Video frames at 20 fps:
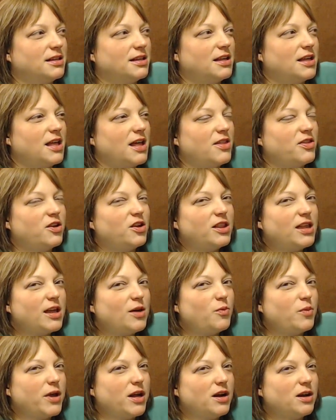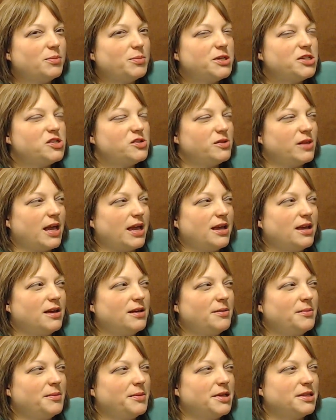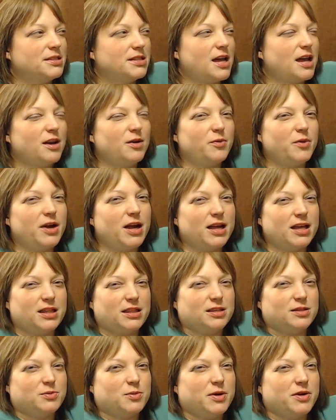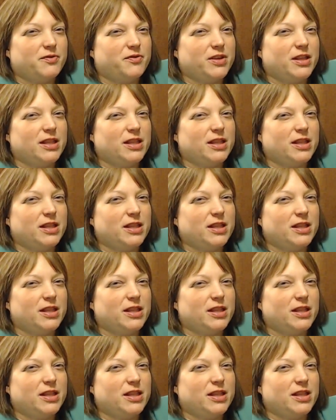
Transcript: They're like weird, but you like them. It's kind of weird. I get this weird feeling with